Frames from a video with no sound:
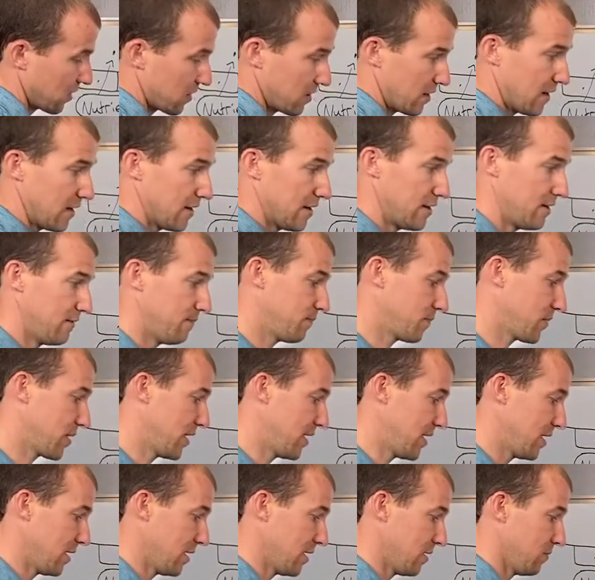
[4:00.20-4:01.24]
gut
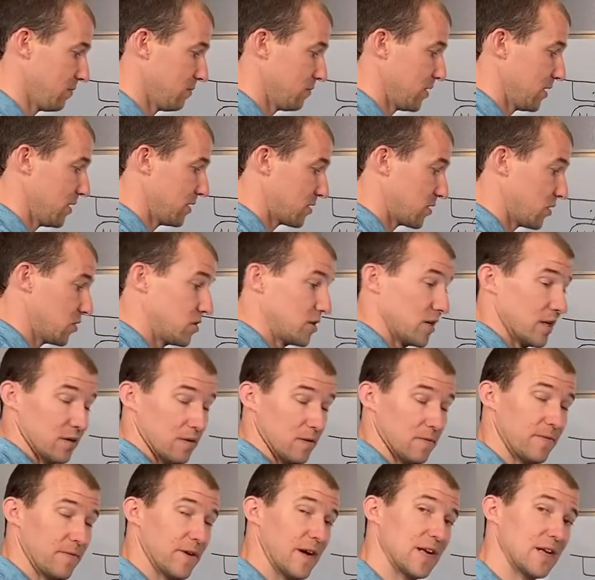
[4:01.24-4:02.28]
associated
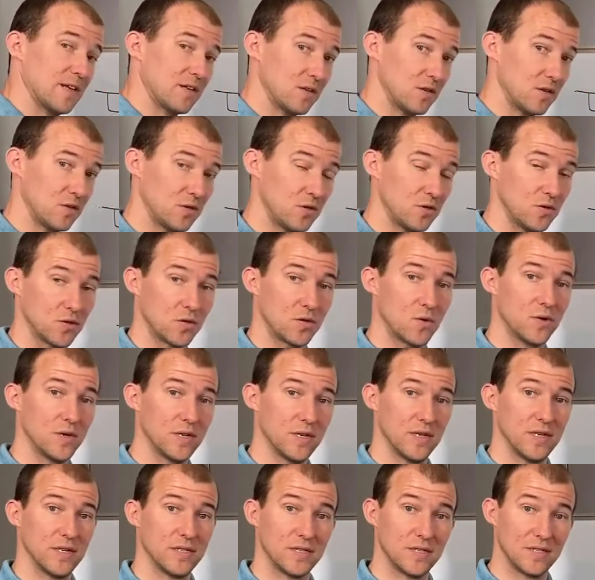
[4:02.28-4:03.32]
lymphatic tissue is going
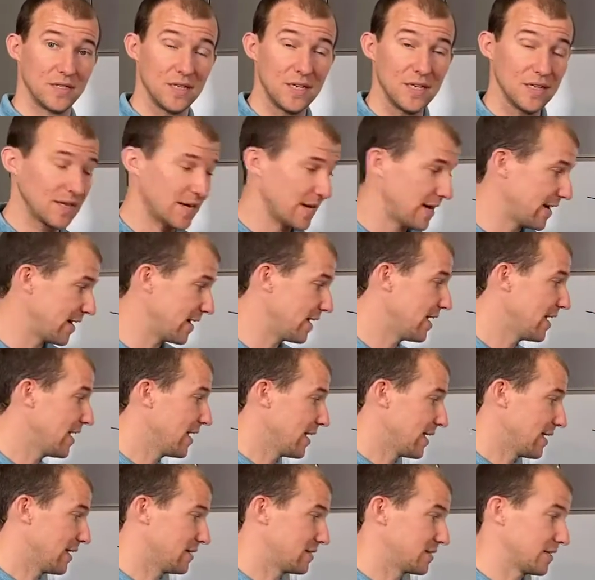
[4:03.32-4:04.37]
to see that
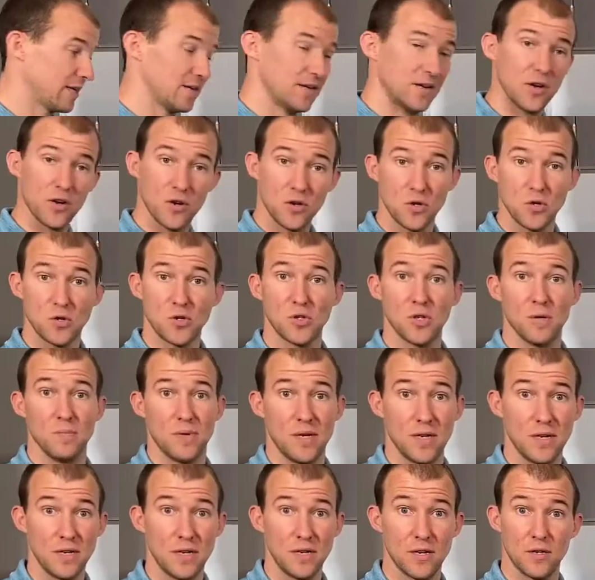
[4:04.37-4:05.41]
and say, no, you shouldn't
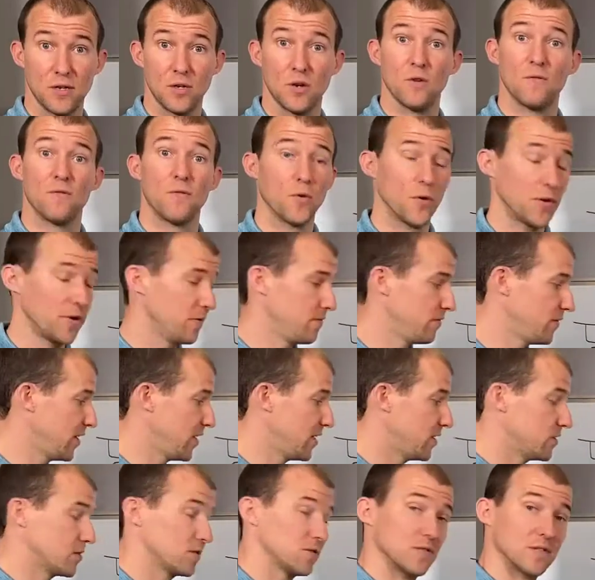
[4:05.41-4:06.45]
be in here, you're a foreign
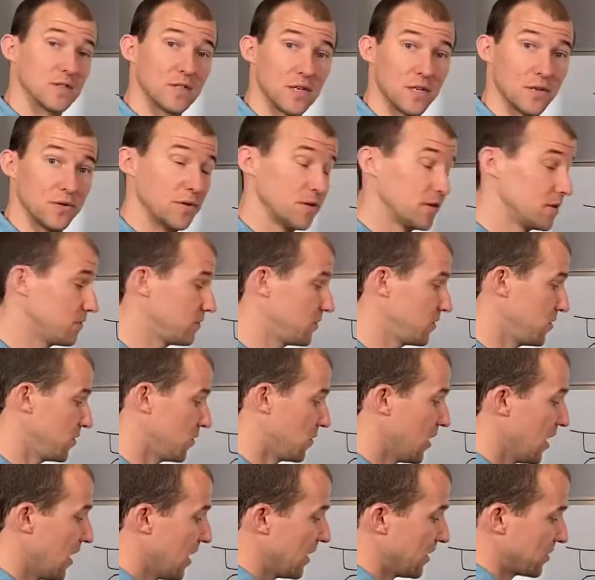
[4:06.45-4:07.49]
invader, so let's get rid of
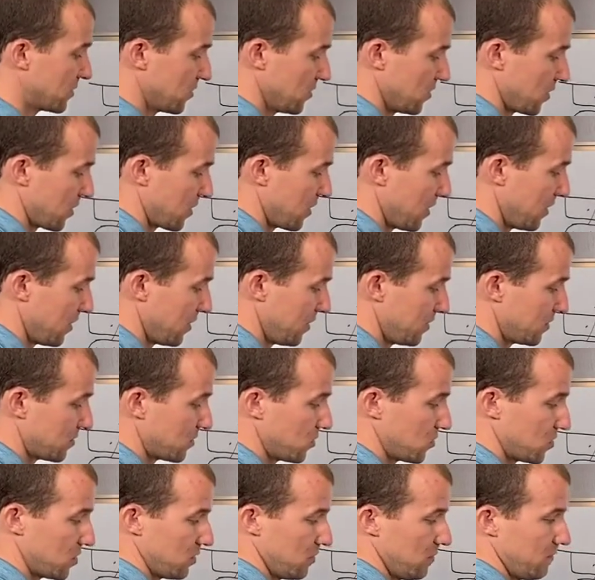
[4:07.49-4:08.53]
you. So the gut
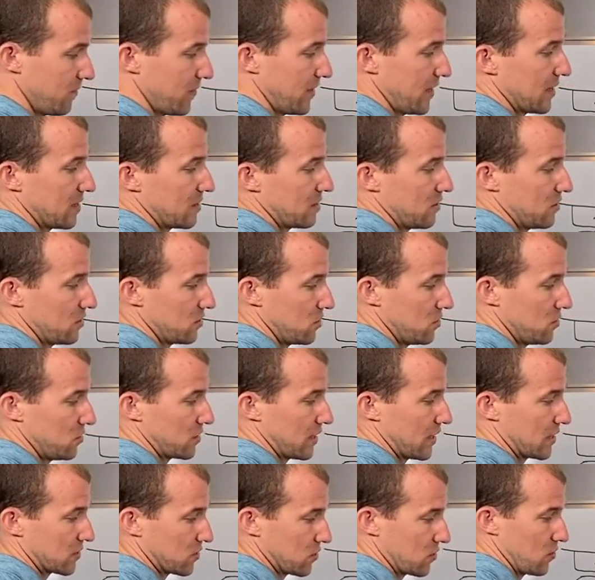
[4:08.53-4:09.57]
associated lymphatic tissue is
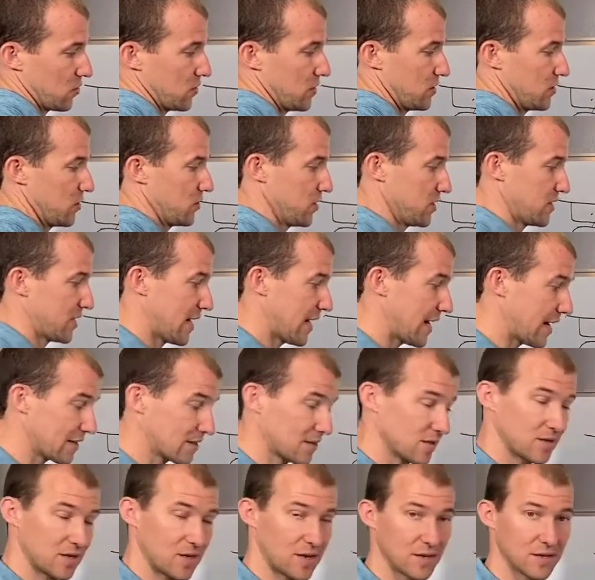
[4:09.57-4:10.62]
actually going to attack
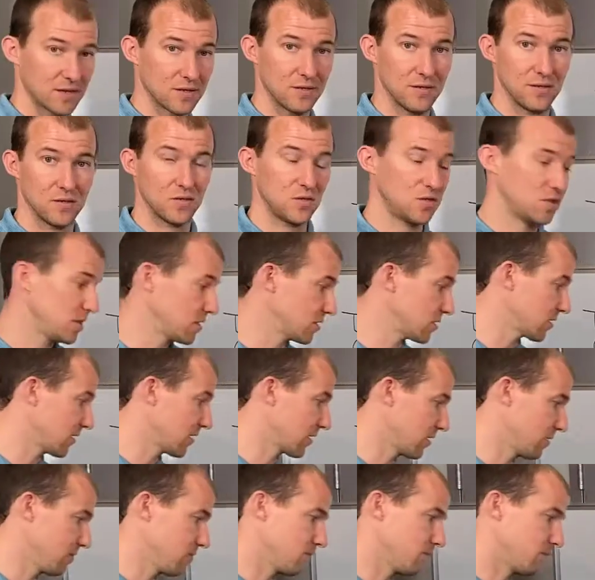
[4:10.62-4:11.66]
the toxins, just
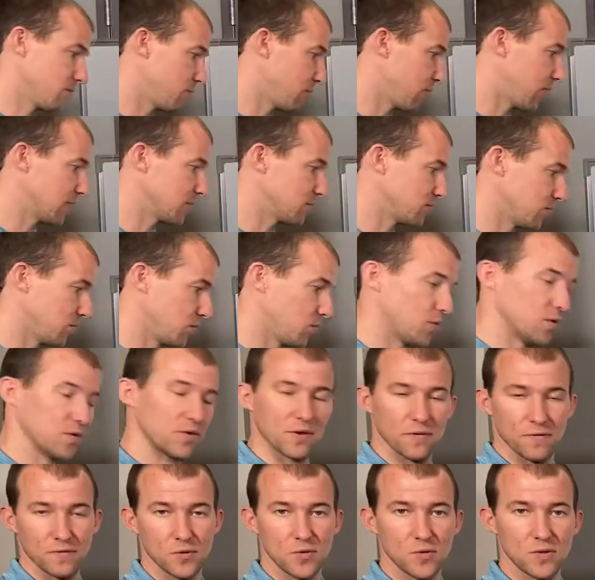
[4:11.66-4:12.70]
like it possibly
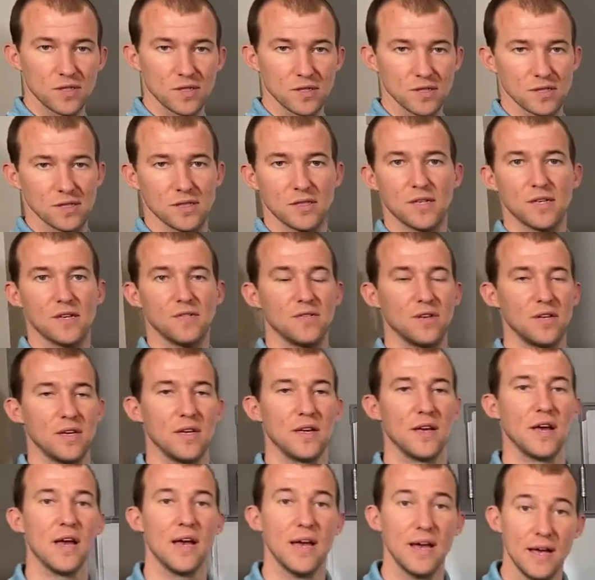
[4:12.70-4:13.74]
was a food
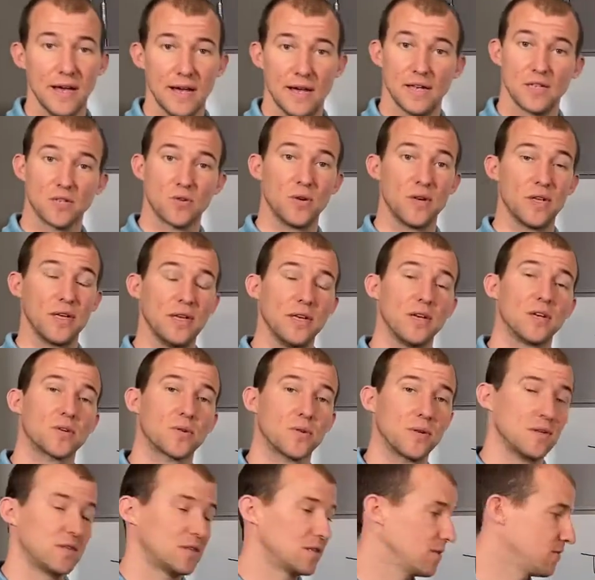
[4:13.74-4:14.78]
sensitivity. It's going to
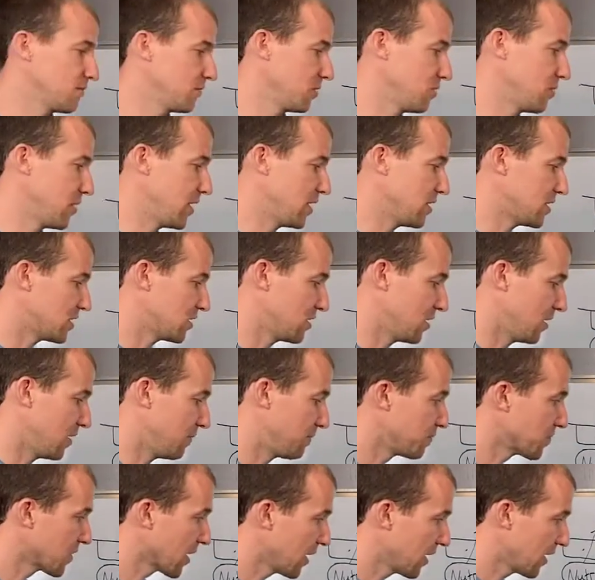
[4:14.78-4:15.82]
increase inflammation,
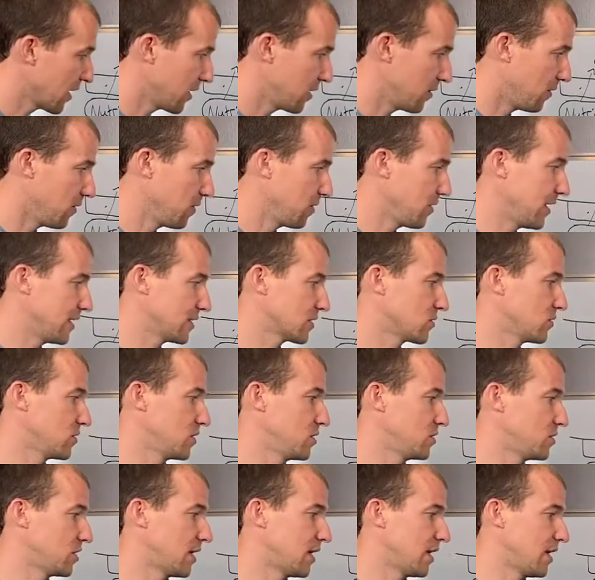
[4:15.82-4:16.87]
and all that's going
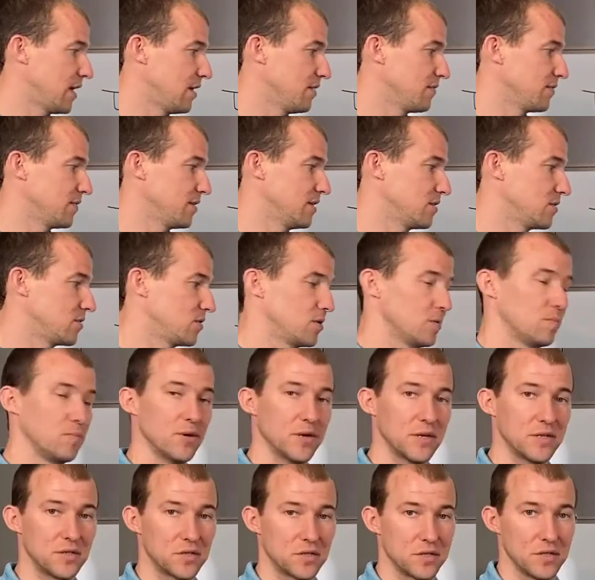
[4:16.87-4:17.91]
to drive into the
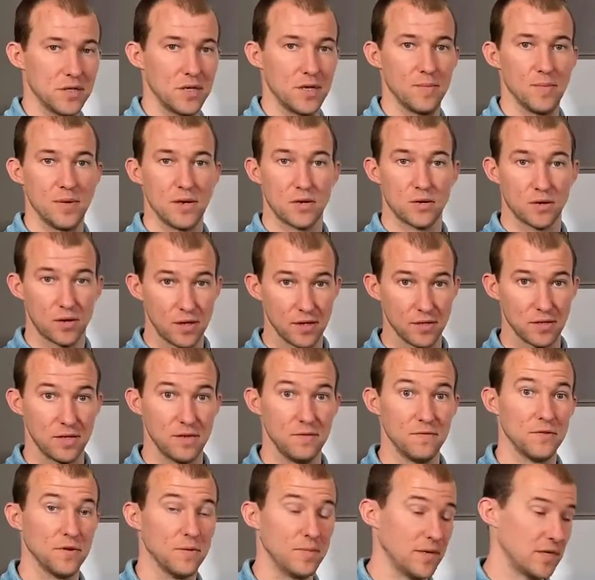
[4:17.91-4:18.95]
bloodstream and cause
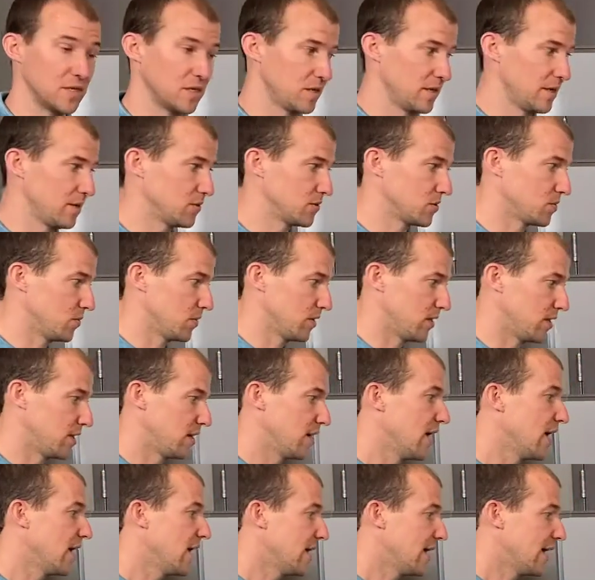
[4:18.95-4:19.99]
inflammation elsewhere.